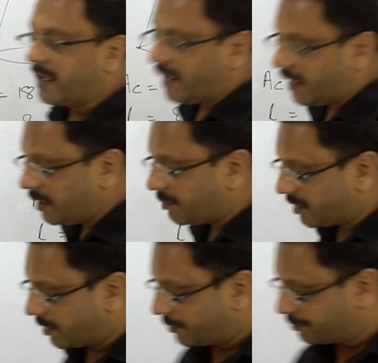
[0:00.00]
by any
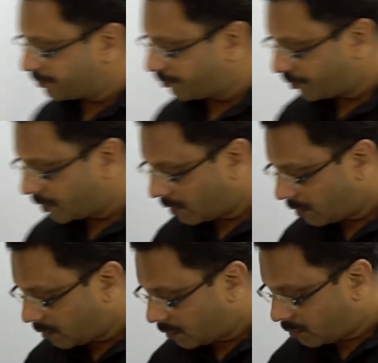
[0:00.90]
method
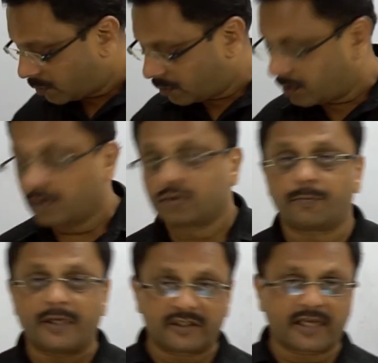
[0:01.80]
so
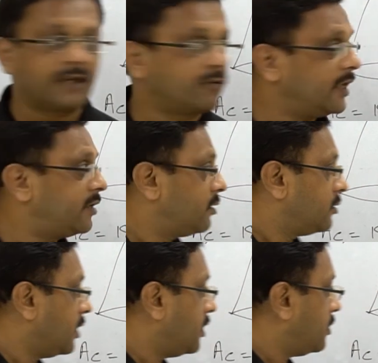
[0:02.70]
please calculate
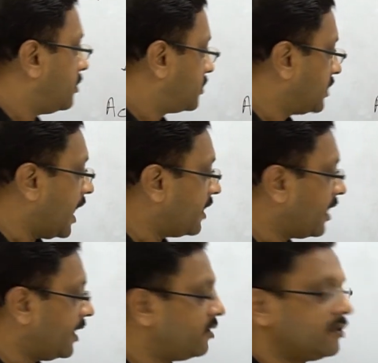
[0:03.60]
the slant
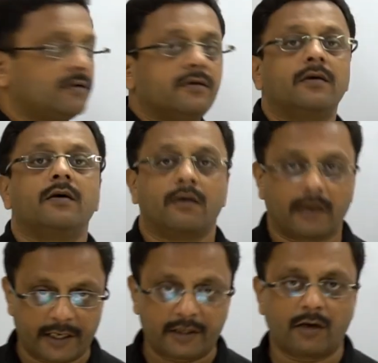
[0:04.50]
height
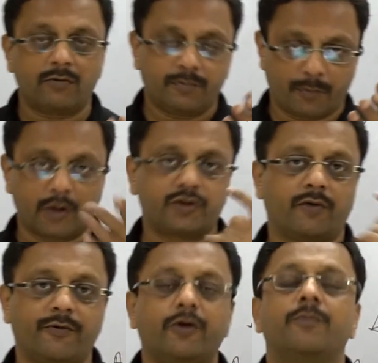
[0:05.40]
right now. Pause your
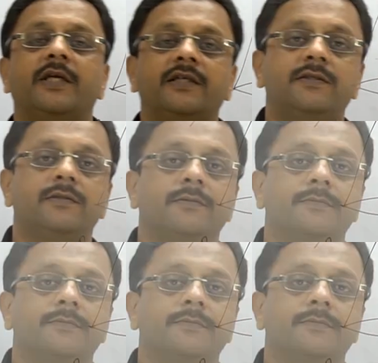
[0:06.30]
video please.